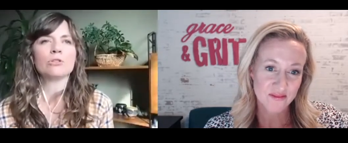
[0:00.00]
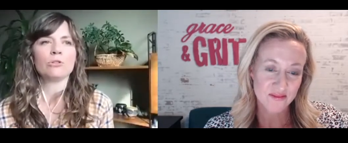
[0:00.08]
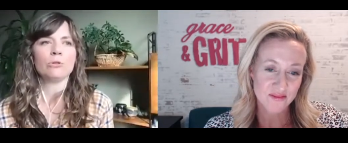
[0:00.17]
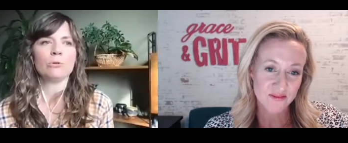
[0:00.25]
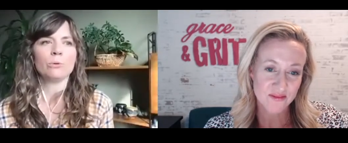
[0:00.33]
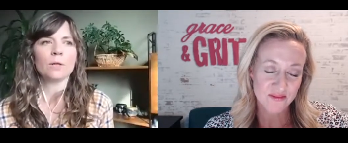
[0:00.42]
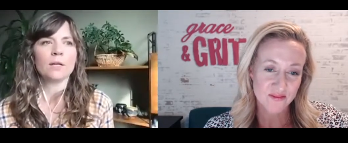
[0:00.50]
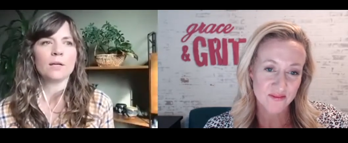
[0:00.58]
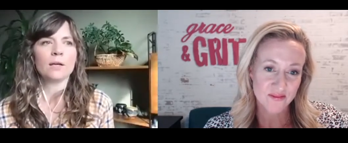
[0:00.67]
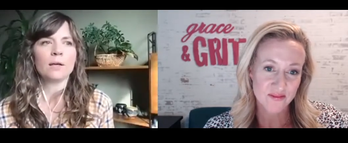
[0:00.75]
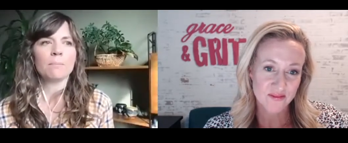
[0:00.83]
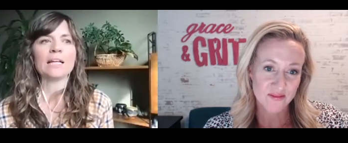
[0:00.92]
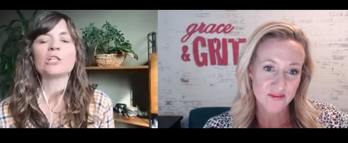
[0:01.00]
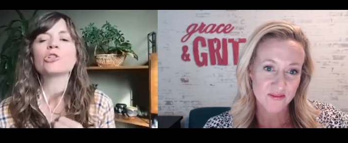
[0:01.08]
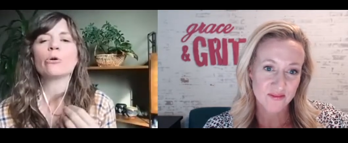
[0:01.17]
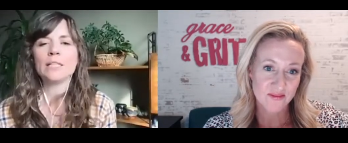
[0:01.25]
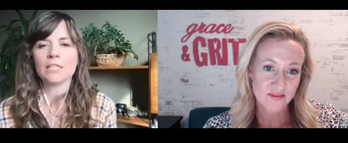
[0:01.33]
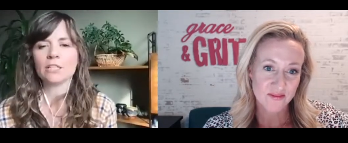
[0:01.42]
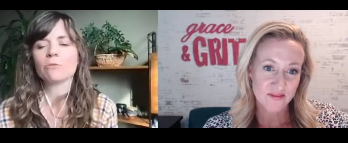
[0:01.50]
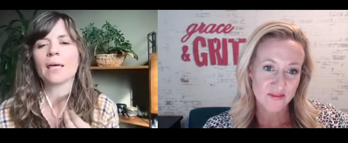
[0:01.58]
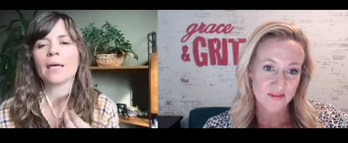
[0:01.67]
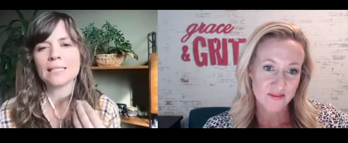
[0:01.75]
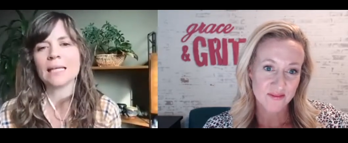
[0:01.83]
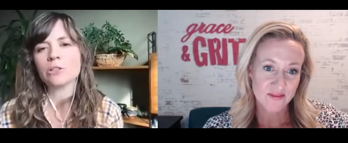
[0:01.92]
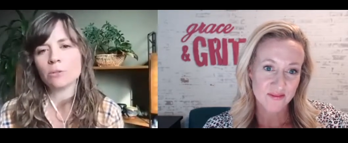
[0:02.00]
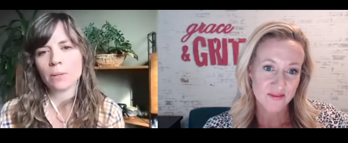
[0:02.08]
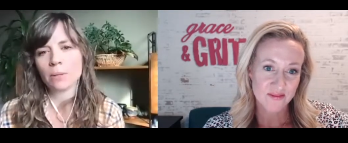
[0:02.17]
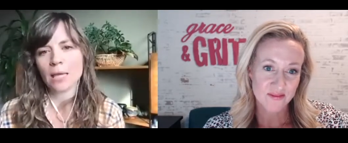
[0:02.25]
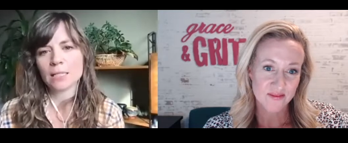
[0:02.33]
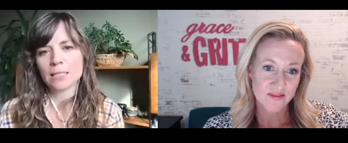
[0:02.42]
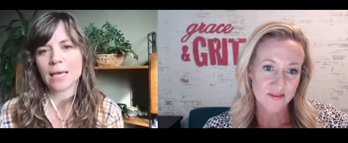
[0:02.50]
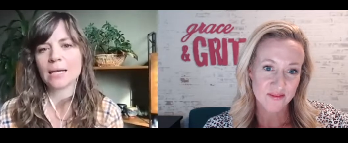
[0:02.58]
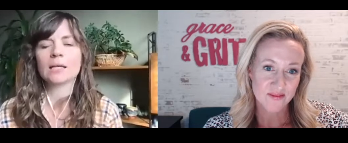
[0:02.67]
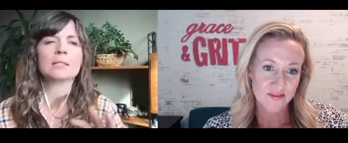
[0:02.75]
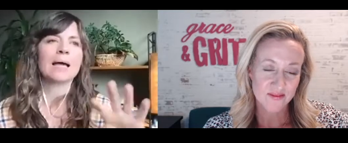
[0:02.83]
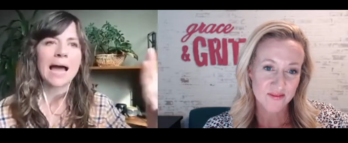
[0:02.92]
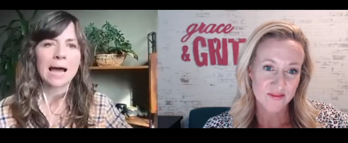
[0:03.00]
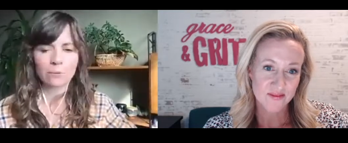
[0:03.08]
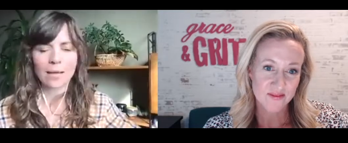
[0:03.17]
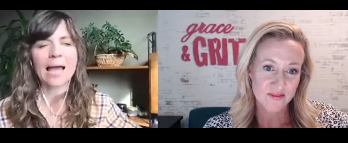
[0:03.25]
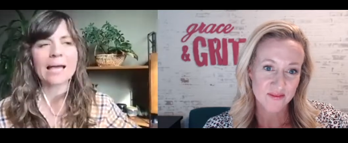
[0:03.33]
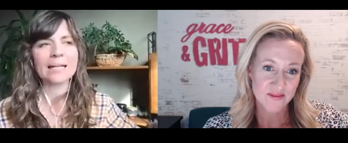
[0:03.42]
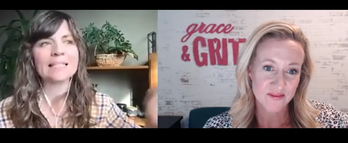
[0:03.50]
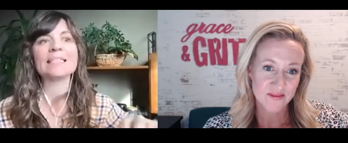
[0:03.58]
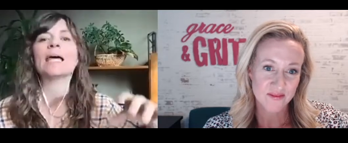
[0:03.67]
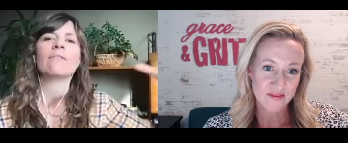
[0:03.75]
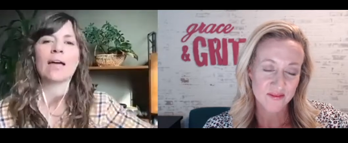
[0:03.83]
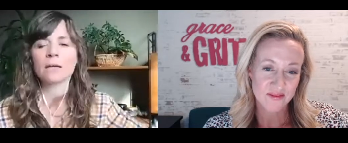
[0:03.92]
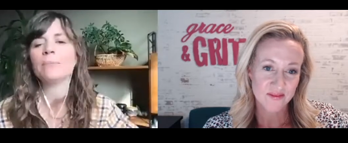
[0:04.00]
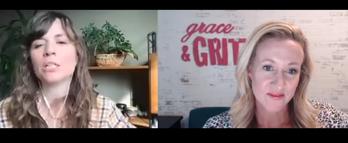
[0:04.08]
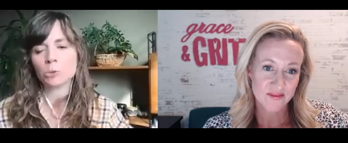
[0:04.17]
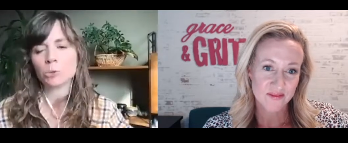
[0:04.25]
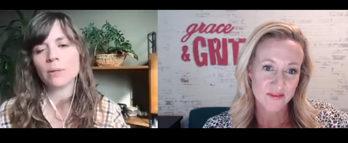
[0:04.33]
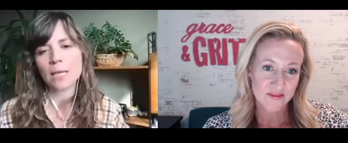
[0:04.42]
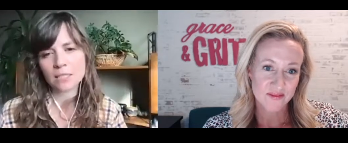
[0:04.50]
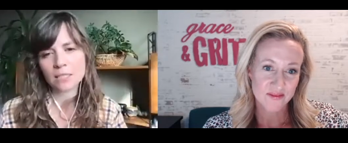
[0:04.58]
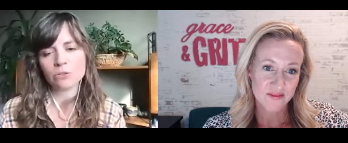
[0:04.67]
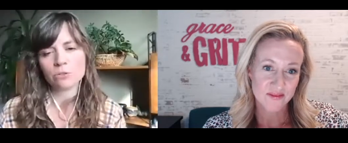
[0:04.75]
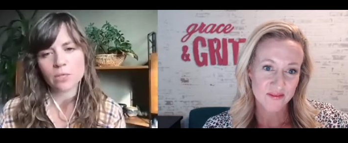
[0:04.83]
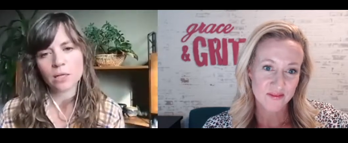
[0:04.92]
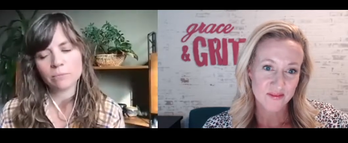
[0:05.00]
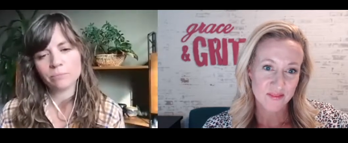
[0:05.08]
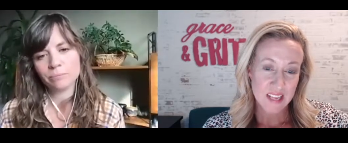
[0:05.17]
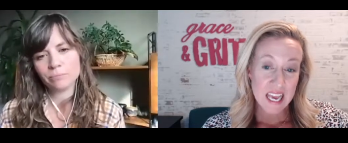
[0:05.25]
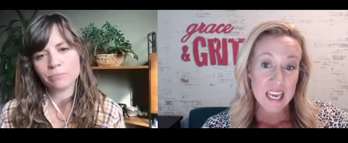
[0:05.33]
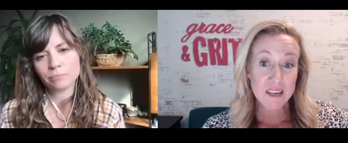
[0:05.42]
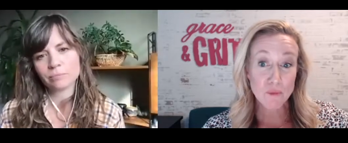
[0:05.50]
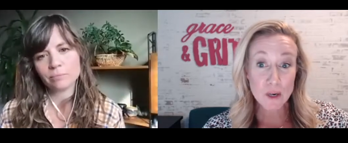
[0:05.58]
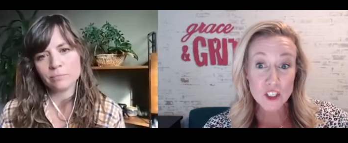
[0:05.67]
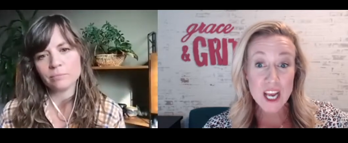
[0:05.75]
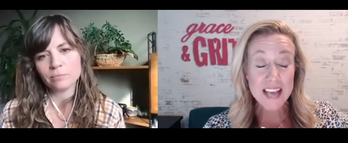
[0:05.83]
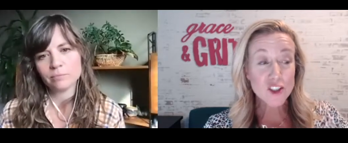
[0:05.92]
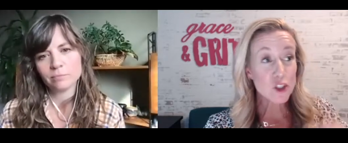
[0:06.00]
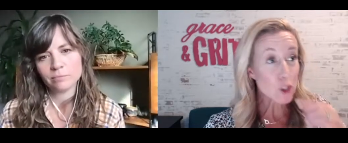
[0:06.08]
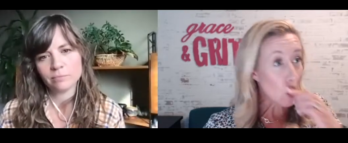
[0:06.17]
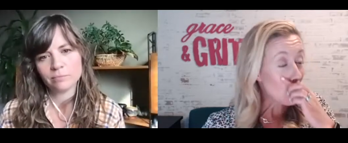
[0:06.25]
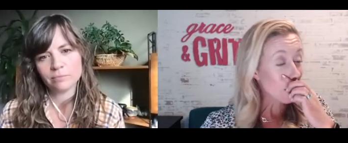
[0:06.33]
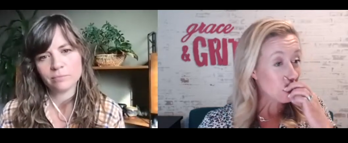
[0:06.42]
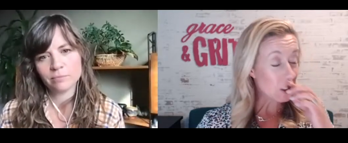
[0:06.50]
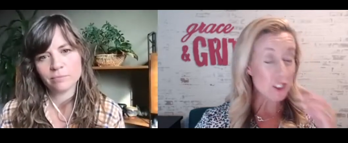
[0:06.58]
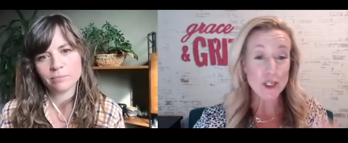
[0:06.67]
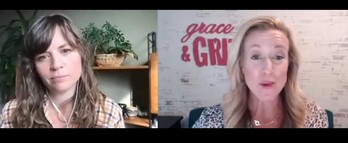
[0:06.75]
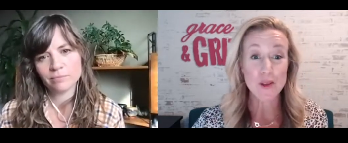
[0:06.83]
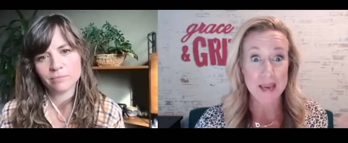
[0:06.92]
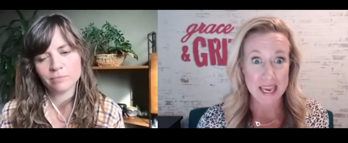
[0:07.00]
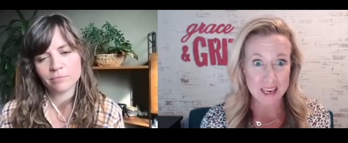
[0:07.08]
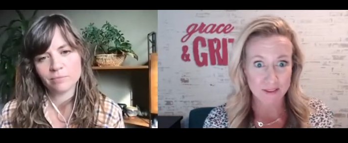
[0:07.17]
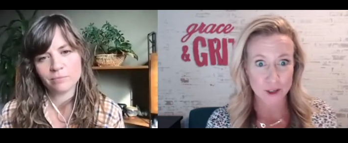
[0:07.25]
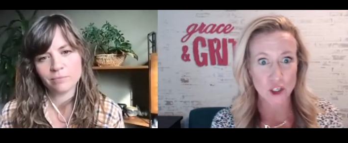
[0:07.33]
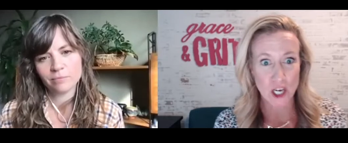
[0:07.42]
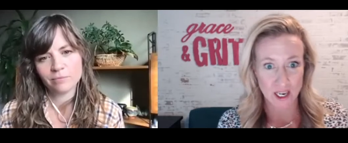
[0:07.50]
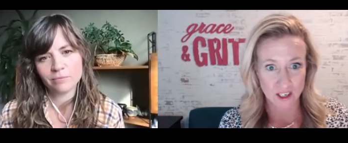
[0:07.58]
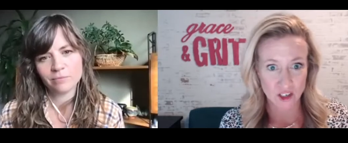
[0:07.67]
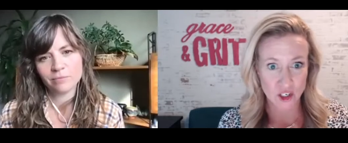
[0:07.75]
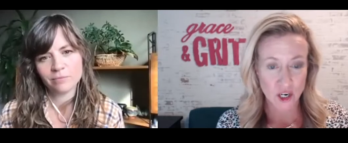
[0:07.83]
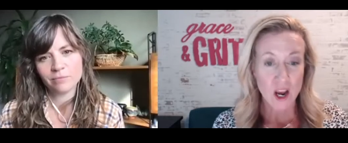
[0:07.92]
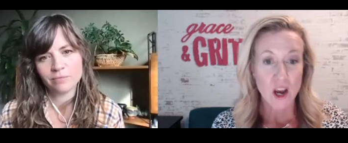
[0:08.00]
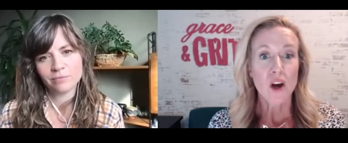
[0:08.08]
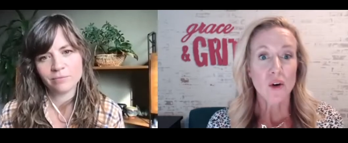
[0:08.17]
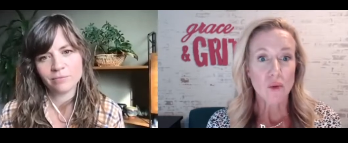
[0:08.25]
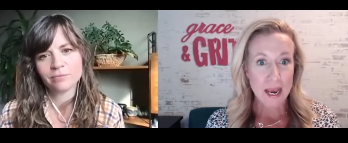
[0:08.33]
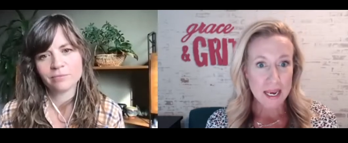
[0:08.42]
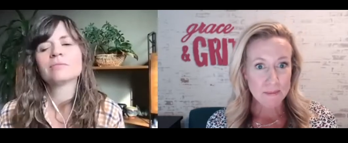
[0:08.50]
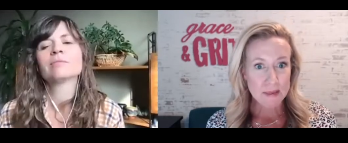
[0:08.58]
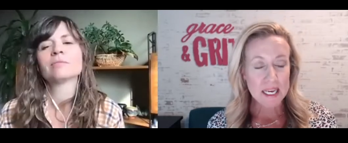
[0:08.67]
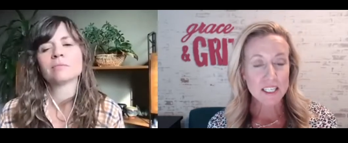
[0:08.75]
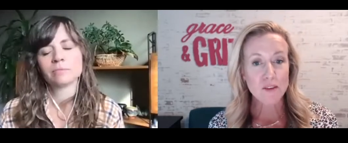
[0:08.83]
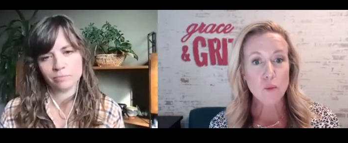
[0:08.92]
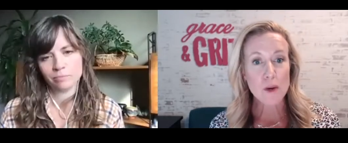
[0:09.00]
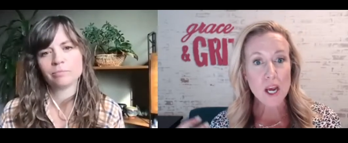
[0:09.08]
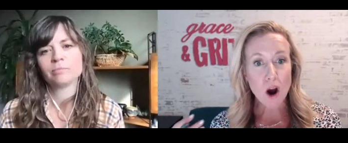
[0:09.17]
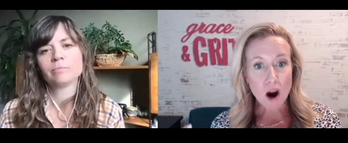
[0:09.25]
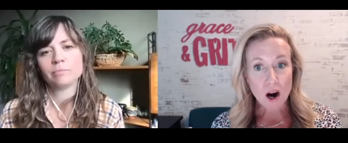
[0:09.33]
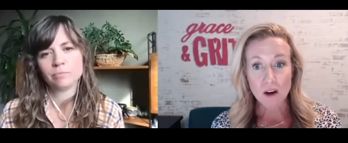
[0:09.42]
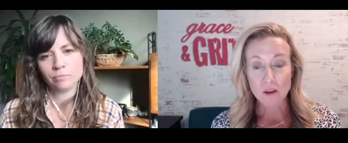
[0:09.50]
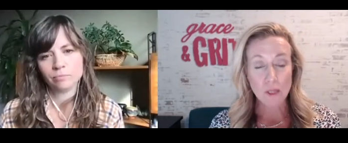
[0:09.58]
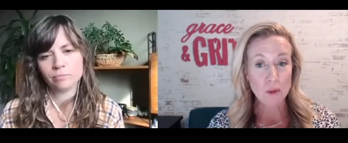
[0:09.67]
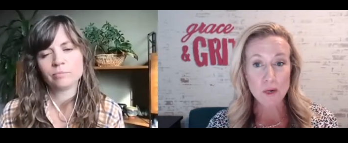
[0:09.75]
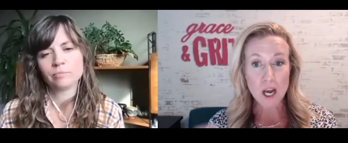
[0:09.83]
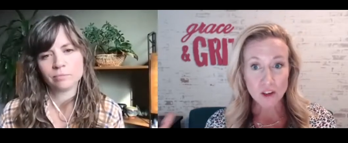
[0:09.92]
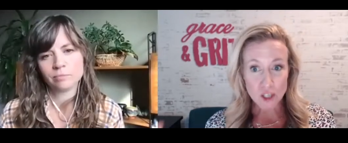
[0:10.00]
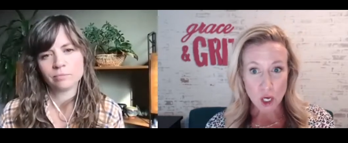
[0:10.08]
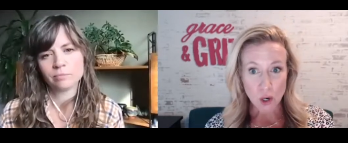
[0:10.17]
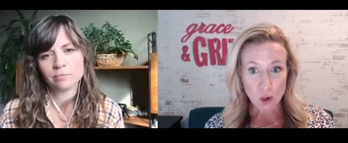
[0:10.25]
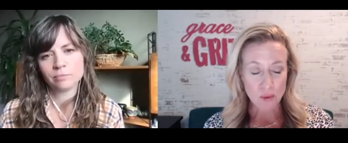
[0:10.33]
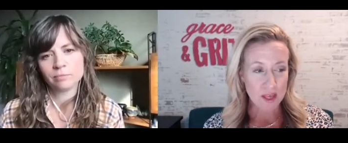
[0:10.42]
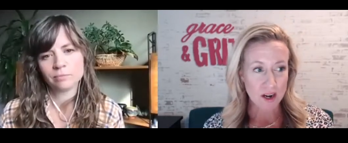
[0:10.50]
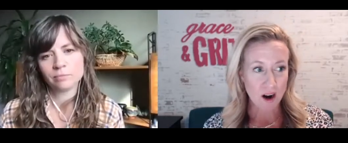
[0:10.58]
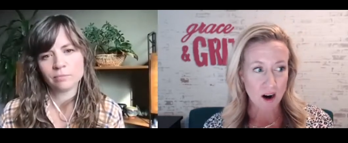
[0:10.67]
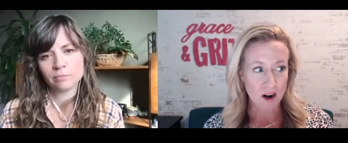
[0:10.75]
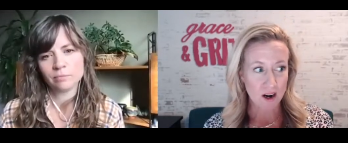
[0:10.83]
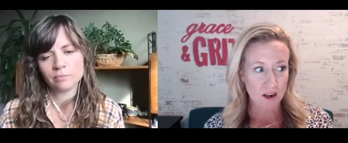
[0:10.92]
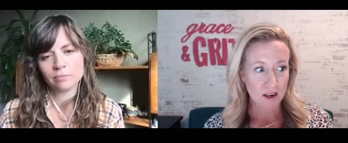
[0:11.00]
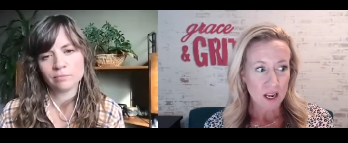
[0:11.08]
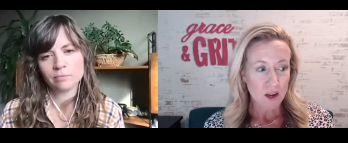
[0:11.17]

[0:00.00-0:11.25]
Speaker 1: to make choices from that centered place and as out instead of that habitual place, as you said.
Speaker 2: Which has so much to do with behavior change, right? Because if we are, like we all know that our